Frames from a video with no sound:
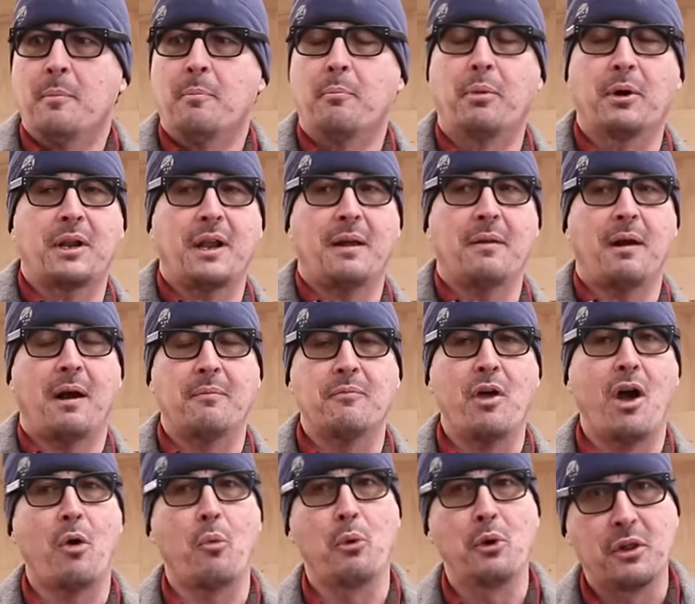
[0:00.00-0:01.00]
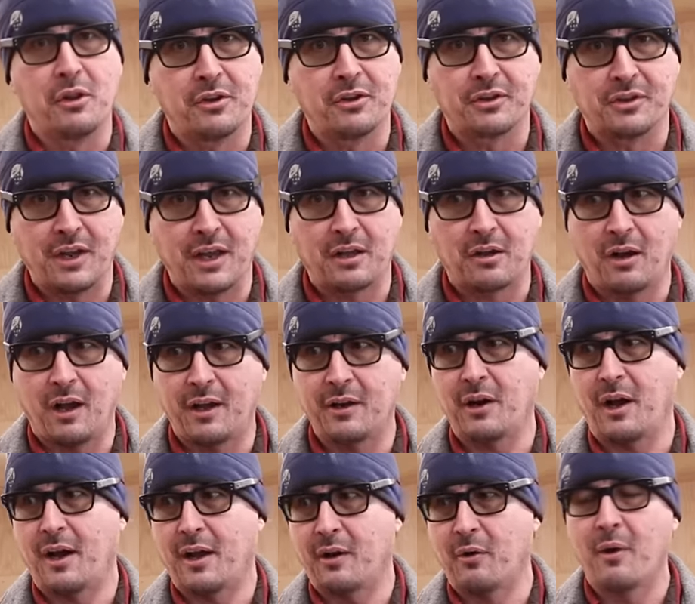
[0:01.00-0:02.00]
but I, I'm not willing to take,
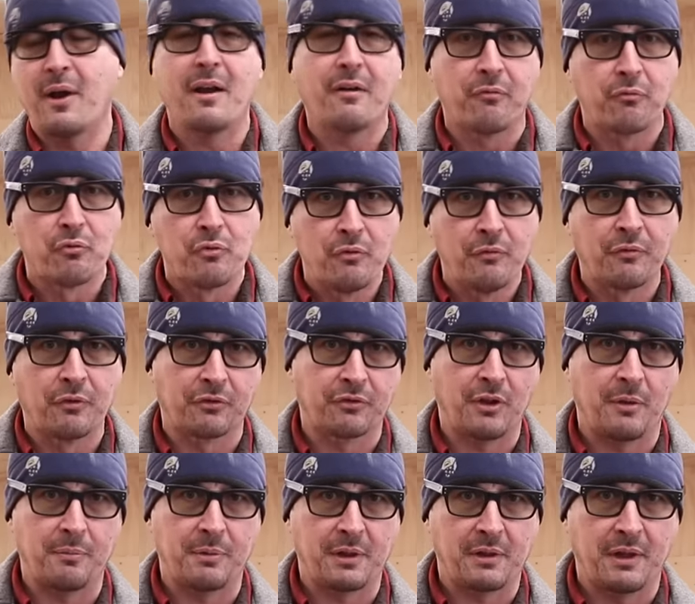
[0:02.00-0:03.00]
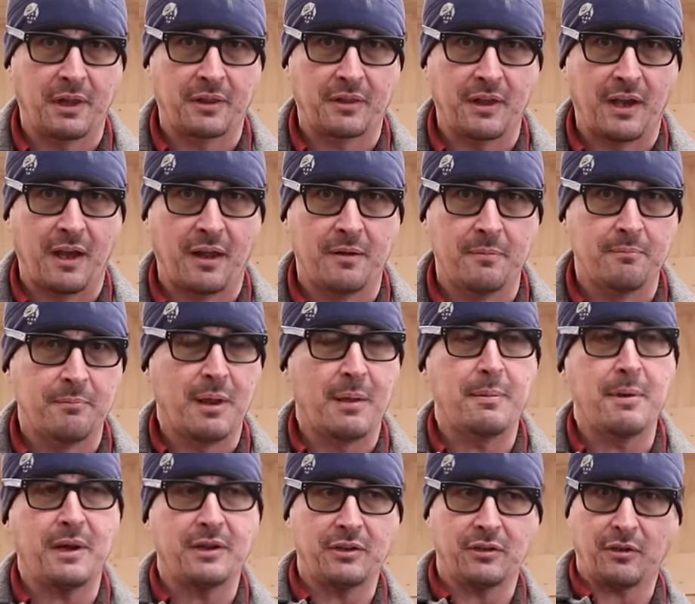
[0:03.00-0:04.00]
I, I don't have room for something like that.
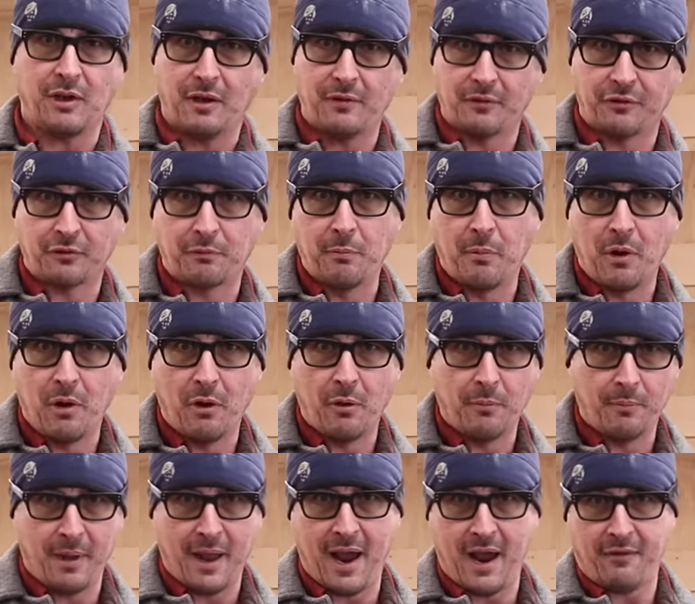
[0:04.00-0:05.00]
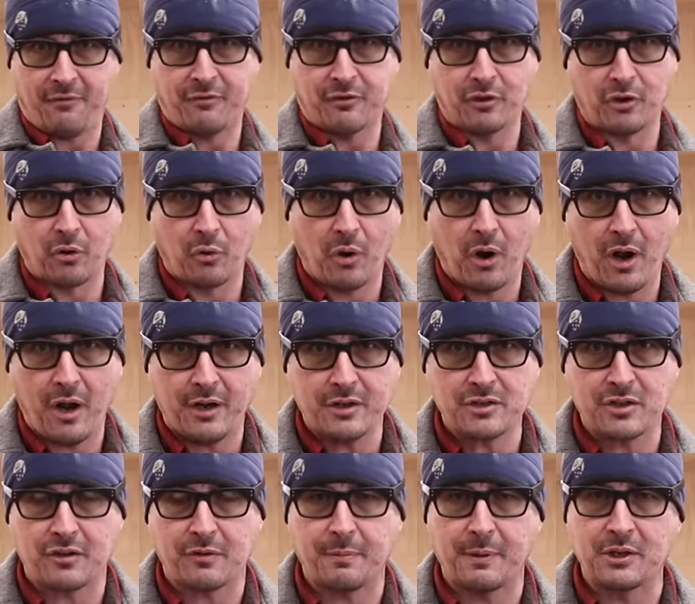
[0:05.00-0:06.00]
Maybe I just have a small half of the
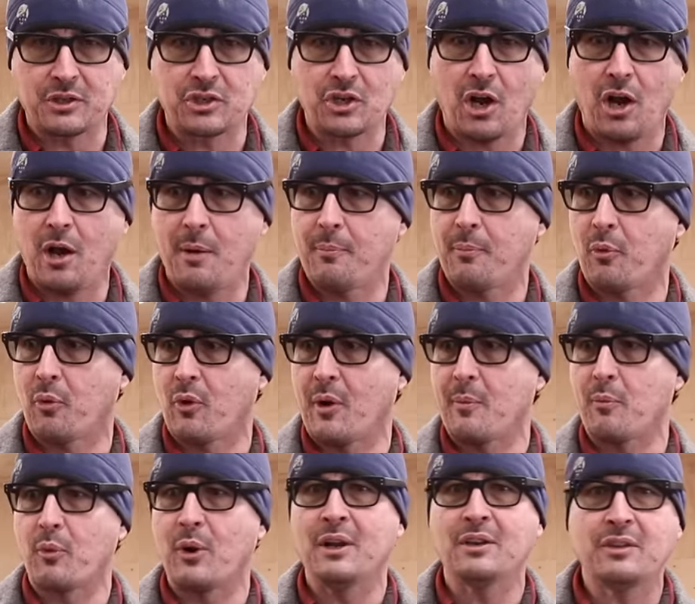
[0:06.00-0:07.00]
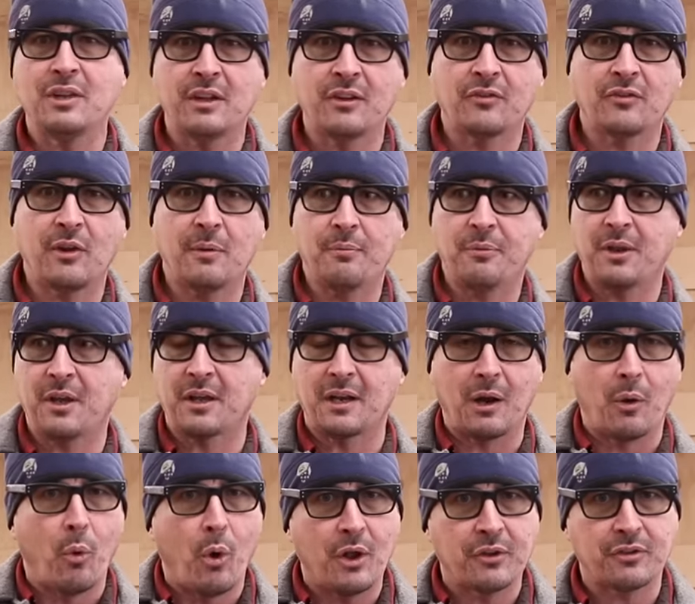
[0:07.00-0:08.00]
garage, it's my shop, or I'm renting something and
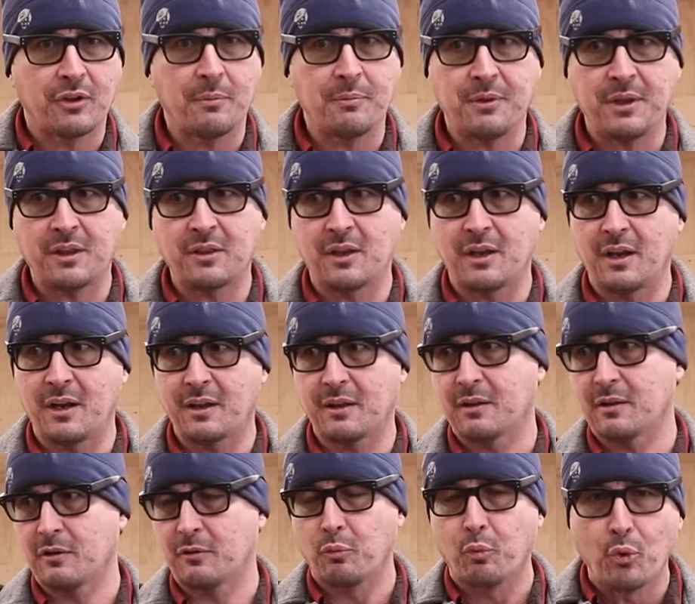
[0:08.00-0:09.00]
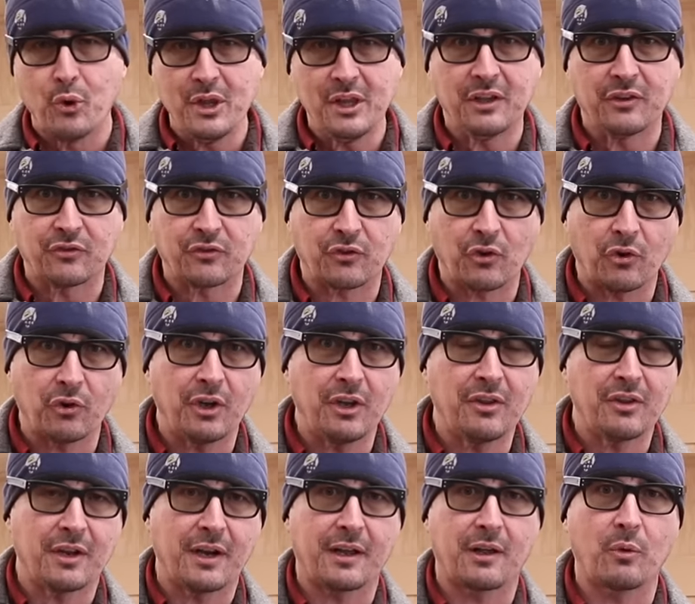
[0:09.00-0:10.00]
I want something that I, is really
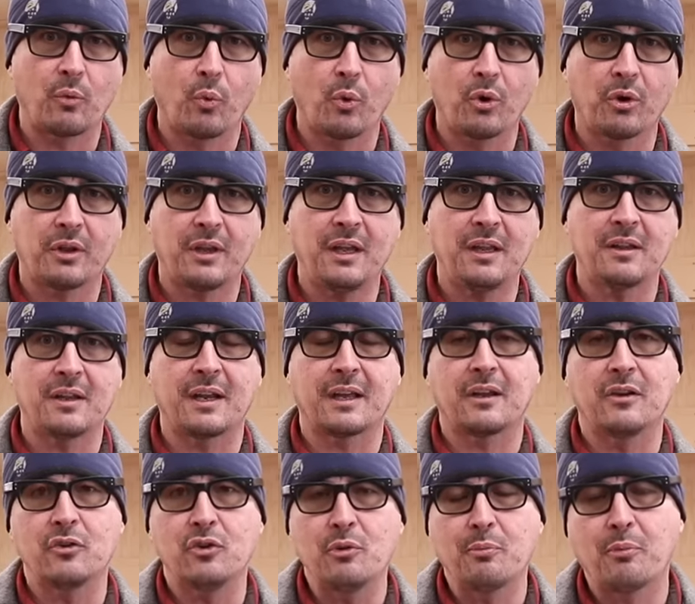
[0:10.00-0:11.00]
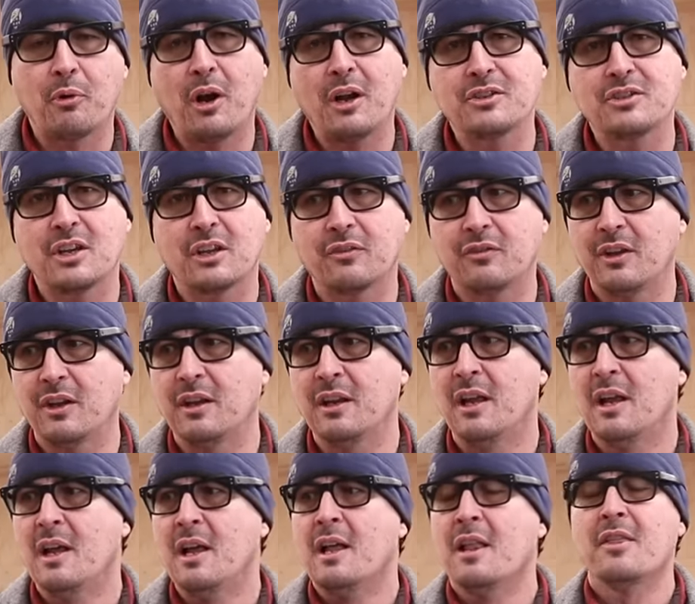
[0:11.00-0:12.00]
sturdy, that I can work in, that I can do projects
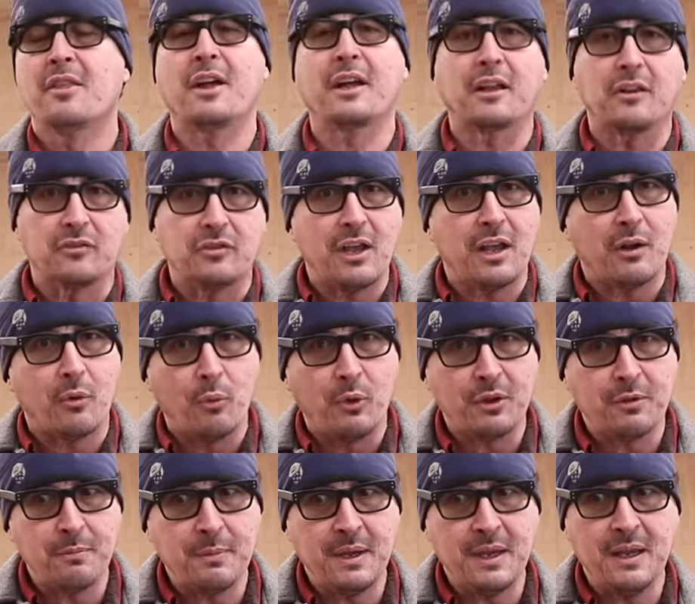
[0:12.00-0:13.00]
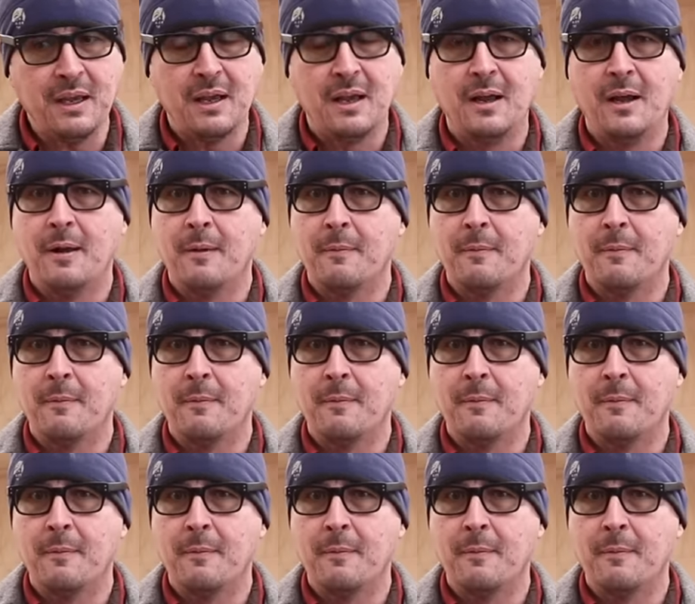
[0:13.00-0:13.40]
in, that I can take with me.